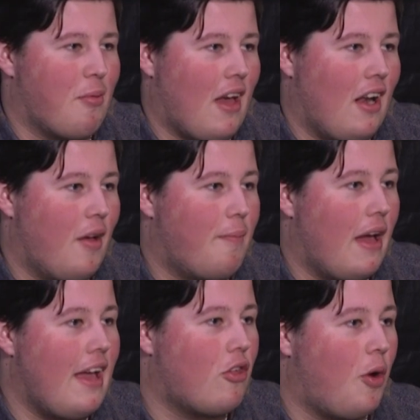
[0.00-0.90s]
for Adam Sandler,
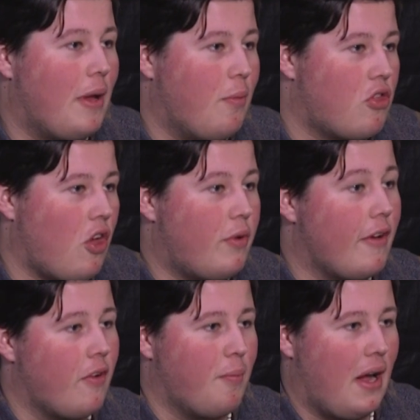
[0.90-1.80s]
but his comedy was so
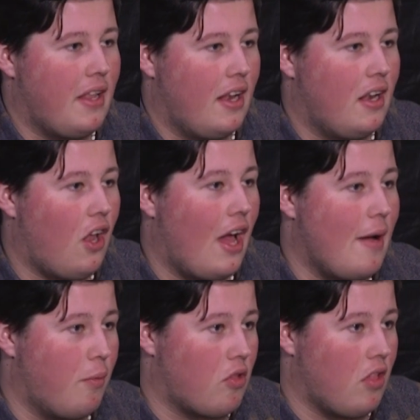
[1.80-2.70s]
different back then.
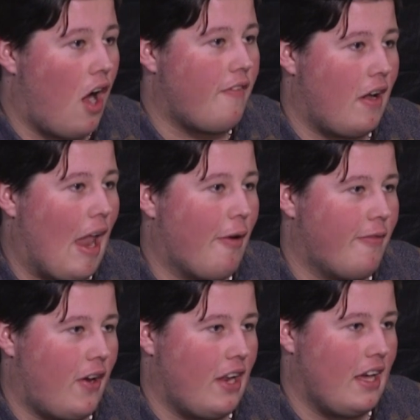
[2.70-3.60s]
Like it was laugh out
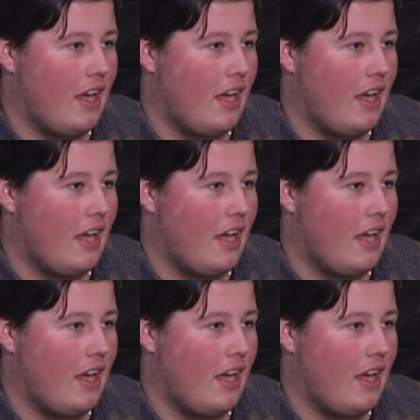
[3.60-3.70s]
loud funny.